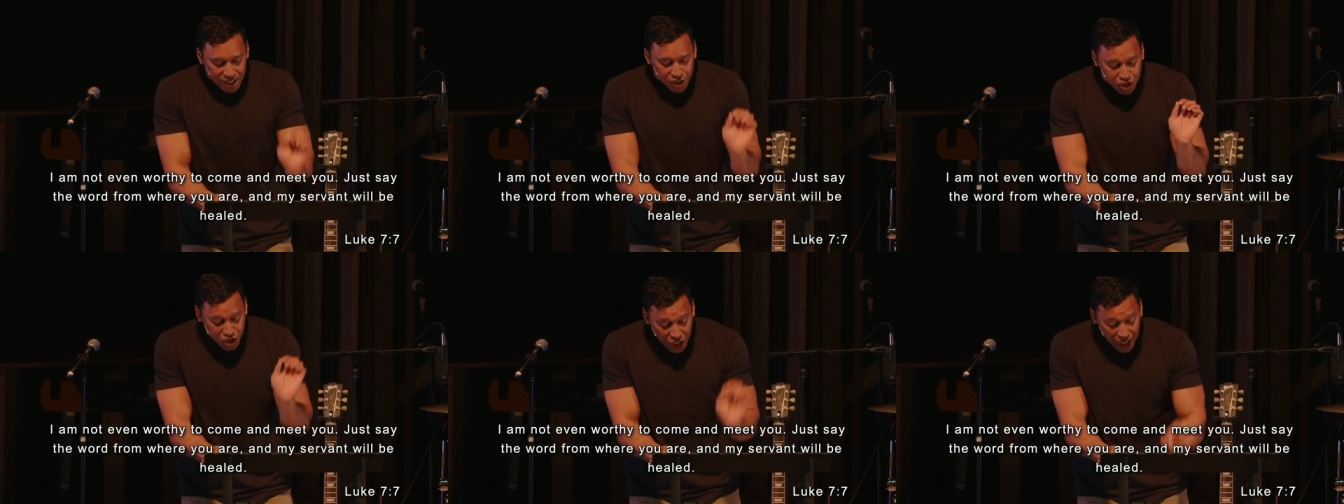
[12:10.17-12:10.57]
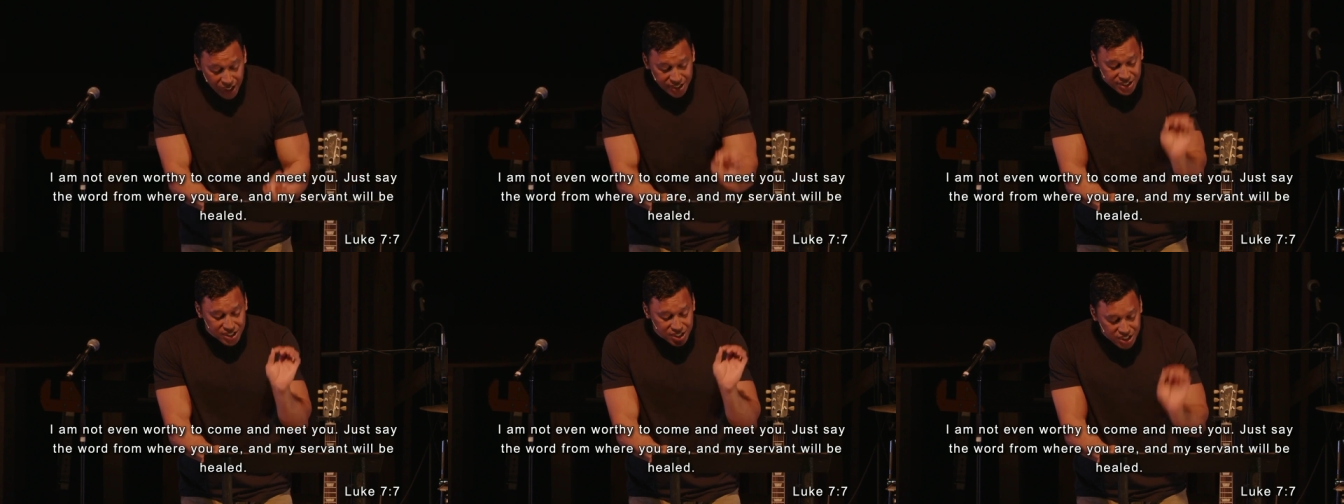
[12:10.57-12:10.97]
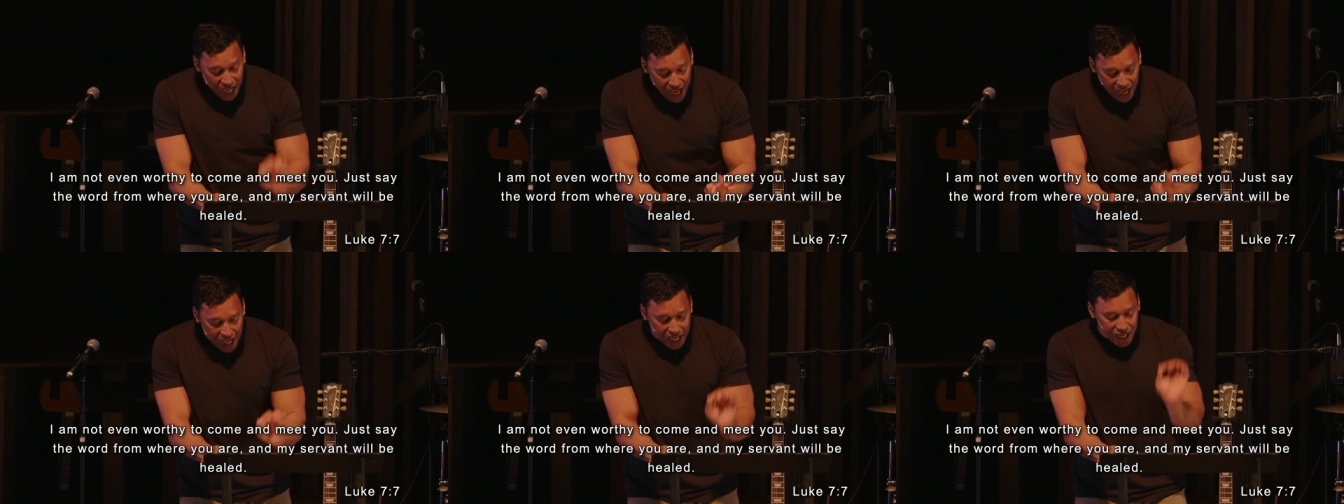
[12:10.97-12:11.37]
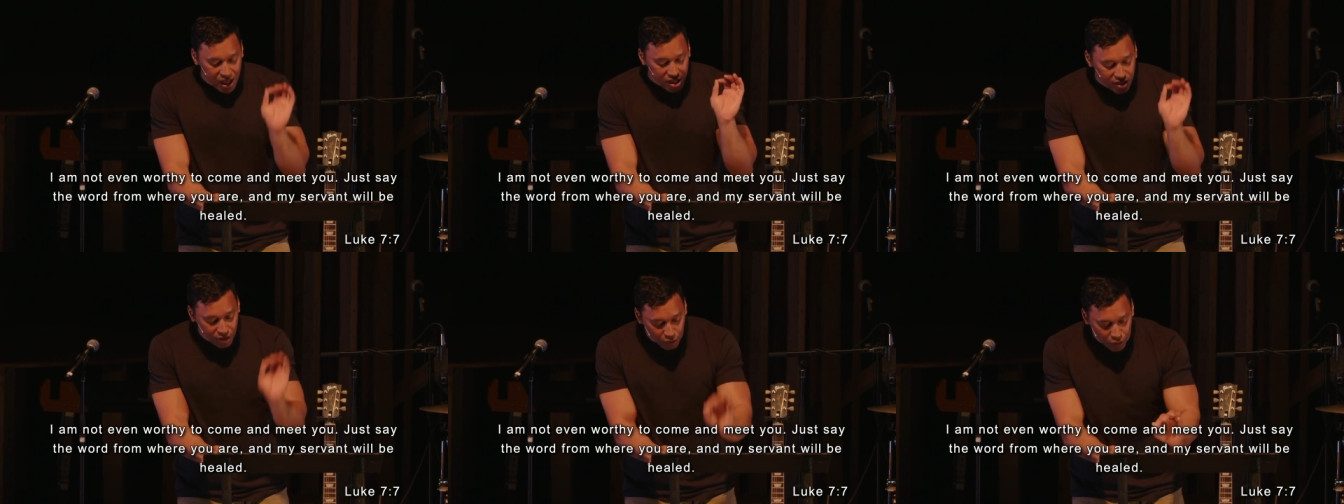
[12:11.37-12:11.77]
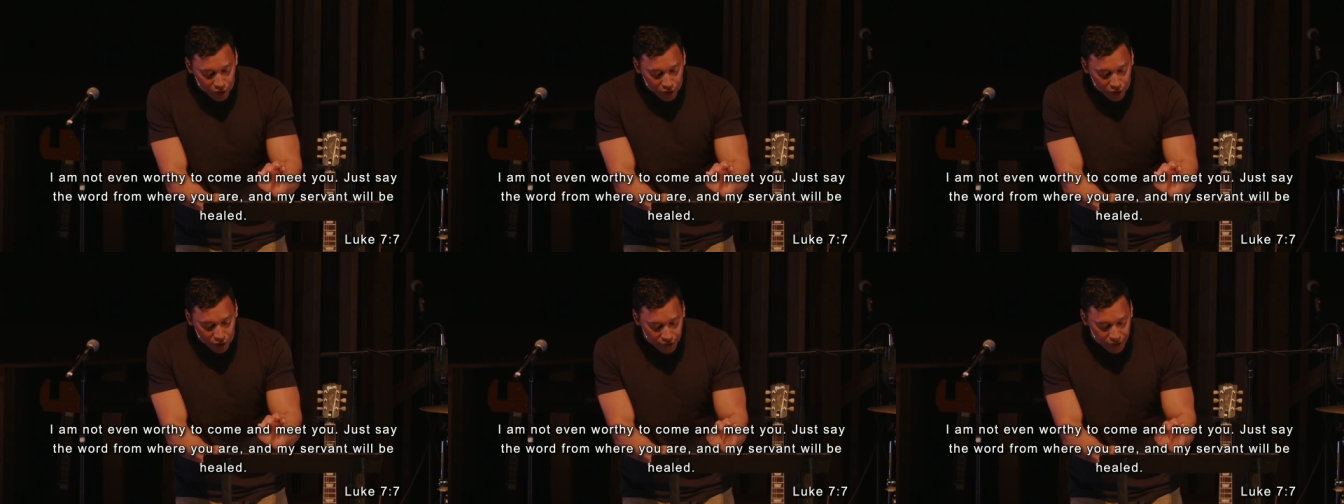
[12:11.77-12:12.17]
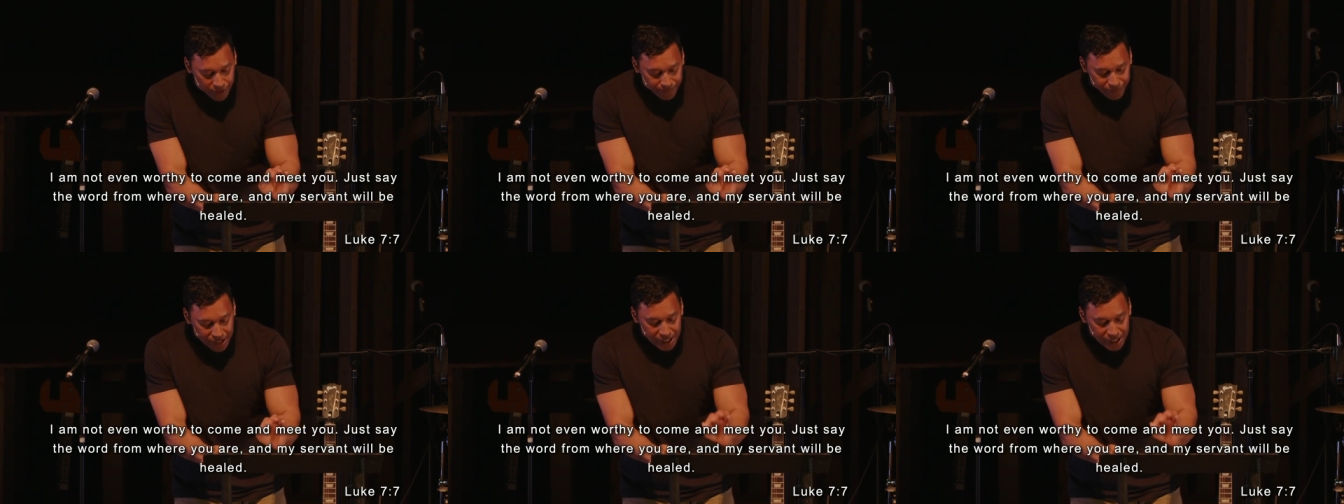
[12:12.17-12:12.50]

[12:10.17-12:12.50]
Just say the word